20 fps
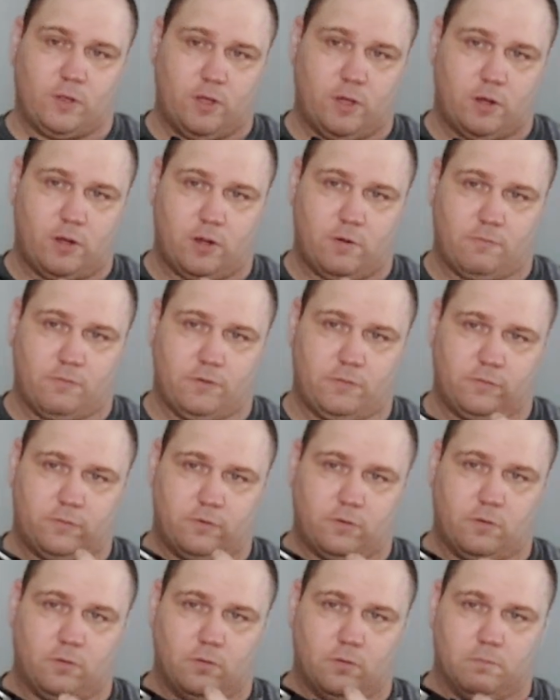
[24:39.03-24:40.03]
cut off this
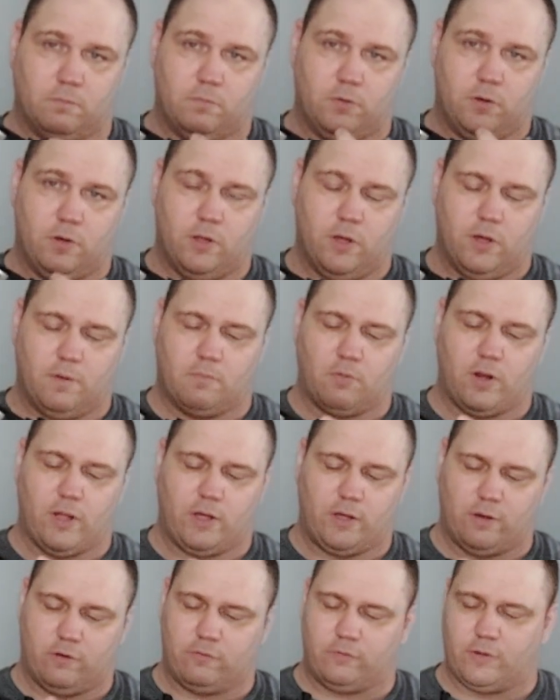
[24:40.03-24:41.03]
little nub
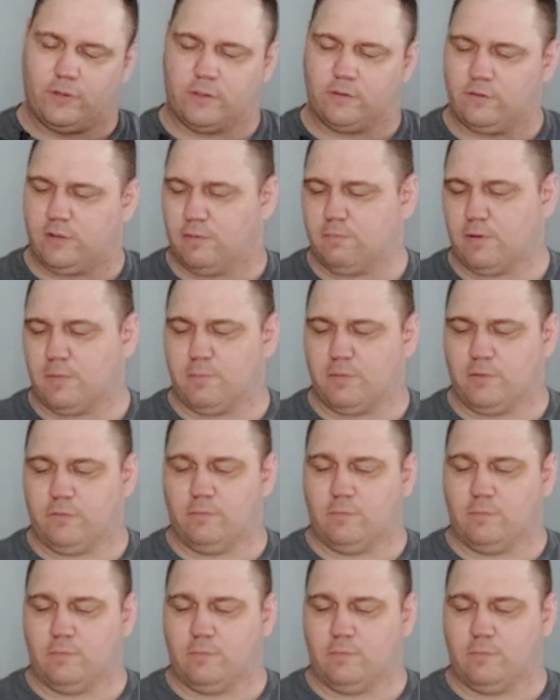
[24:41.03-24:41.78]
right here so I can take my